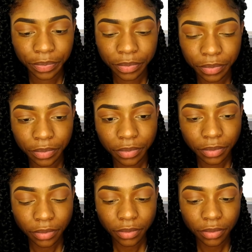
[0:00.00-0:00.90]

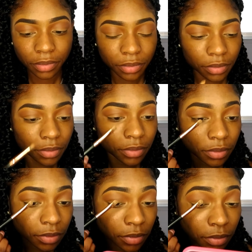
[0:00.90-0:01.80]

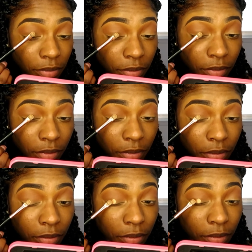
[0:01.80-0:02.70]

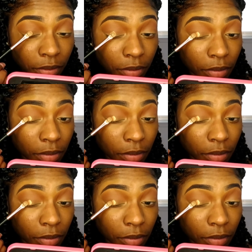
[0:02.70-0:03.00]
Nothing is said.